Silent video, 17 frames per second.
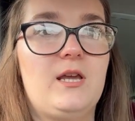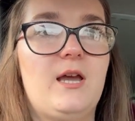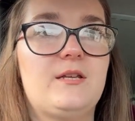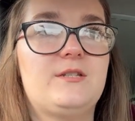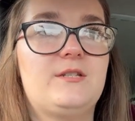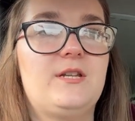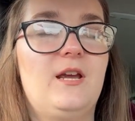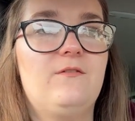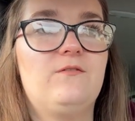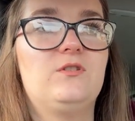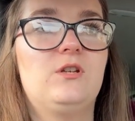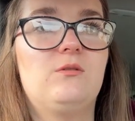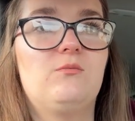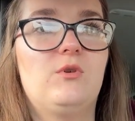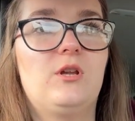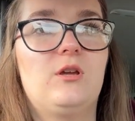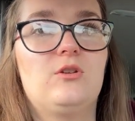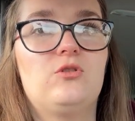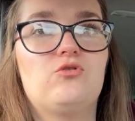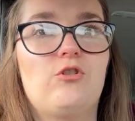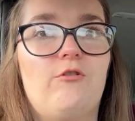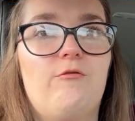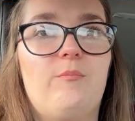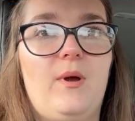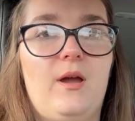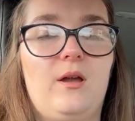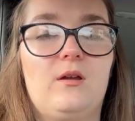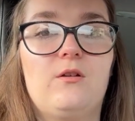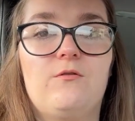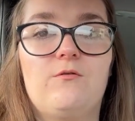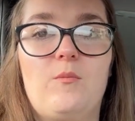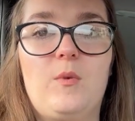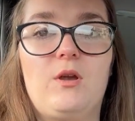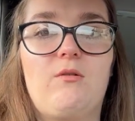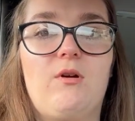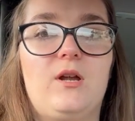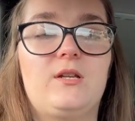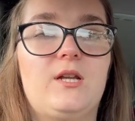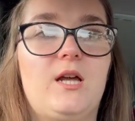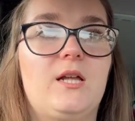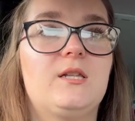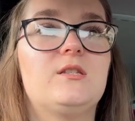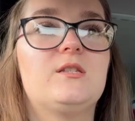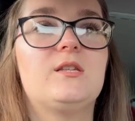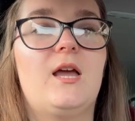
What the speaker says: yesterday afternoon when I drove back from my granddad's.